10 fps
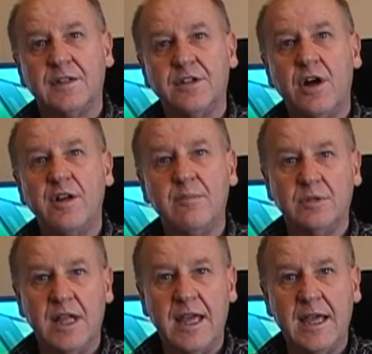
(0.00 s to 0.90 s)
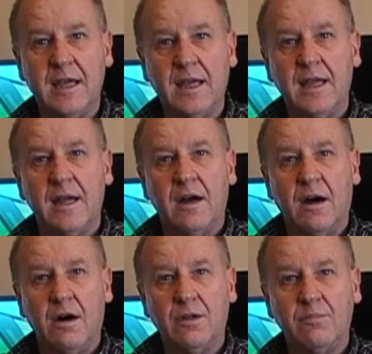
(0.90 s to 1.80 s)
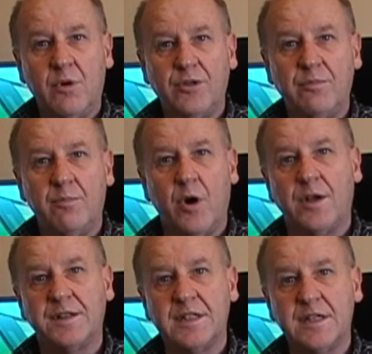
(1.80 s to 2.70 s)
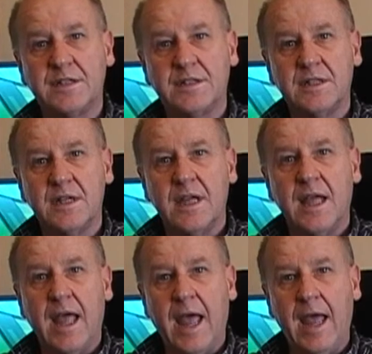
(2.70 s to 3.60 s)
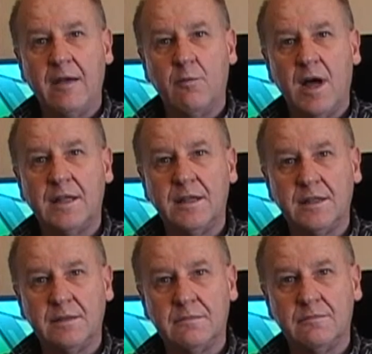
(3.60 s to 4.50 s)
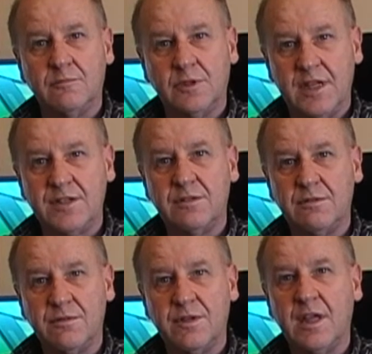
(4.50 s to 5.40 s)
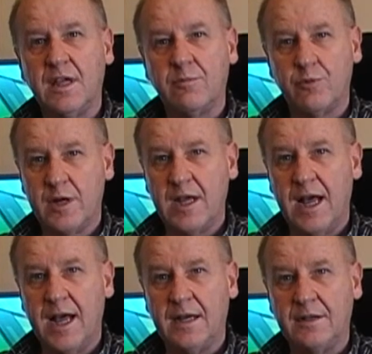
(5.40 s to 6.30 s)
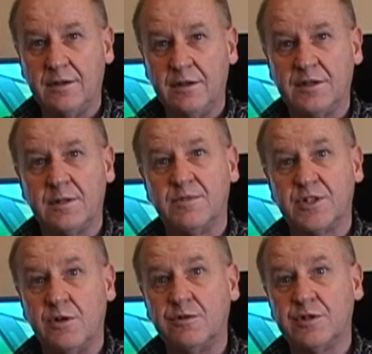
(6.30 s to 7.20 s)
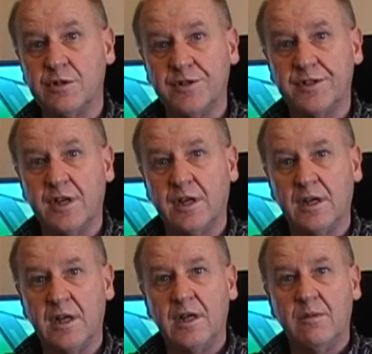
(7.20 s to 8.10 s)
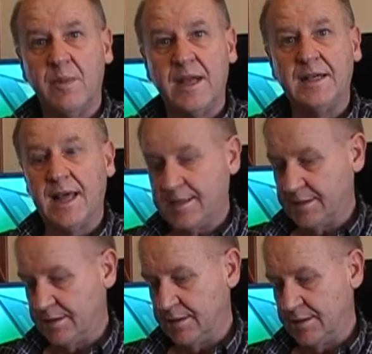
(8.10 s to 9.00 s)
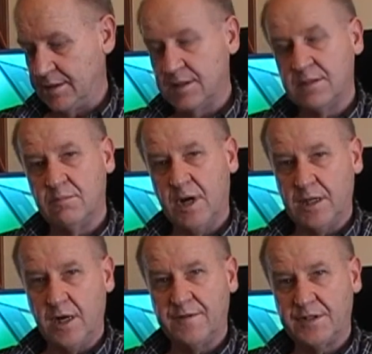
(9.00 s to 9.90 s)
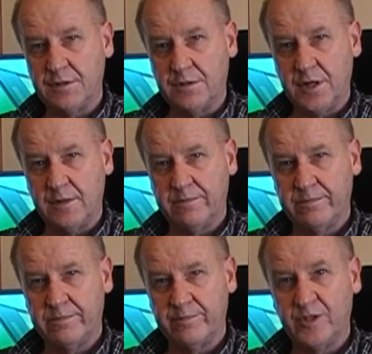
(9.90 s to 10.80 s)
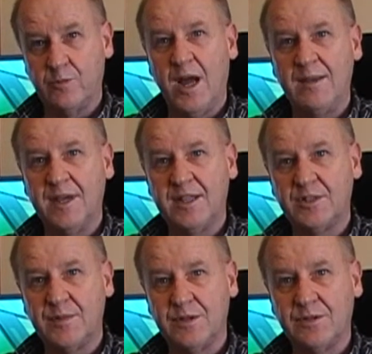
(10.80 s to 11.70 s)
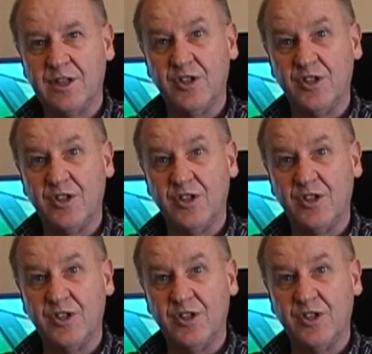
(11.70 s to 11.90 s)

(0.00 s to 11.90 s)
Tony Blair on Modern Politics, and one that will get you thinking pretty hard and doing some soul searching, Ben Cousins' My Life Story. It's Wayne Mansfield.